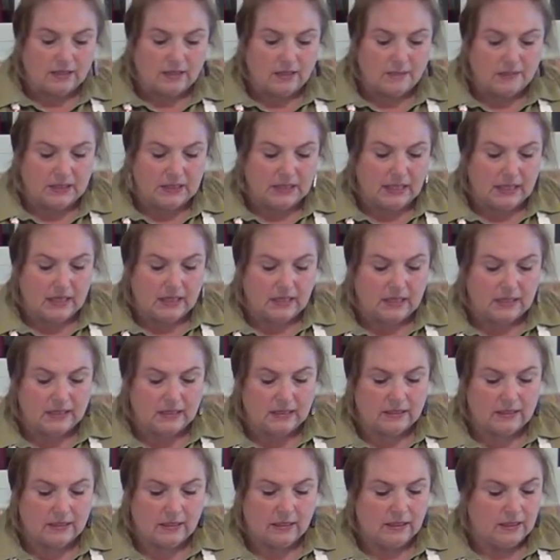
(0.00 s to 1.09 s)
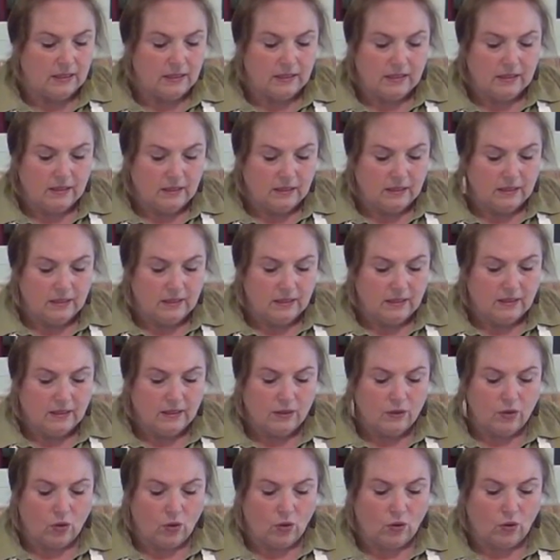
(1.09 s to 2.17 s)
Himalayan,
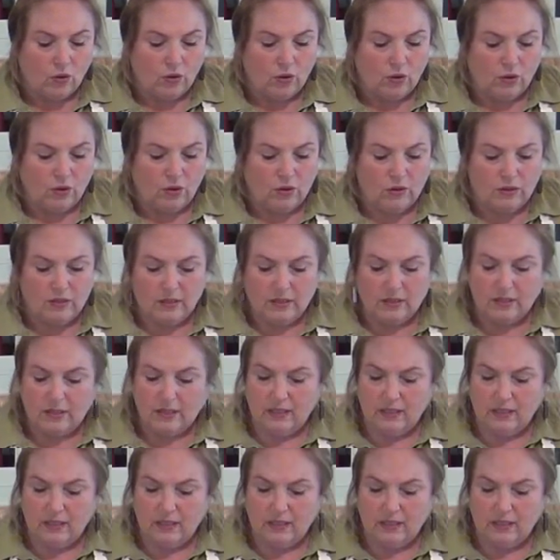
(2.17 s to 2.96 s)
coral,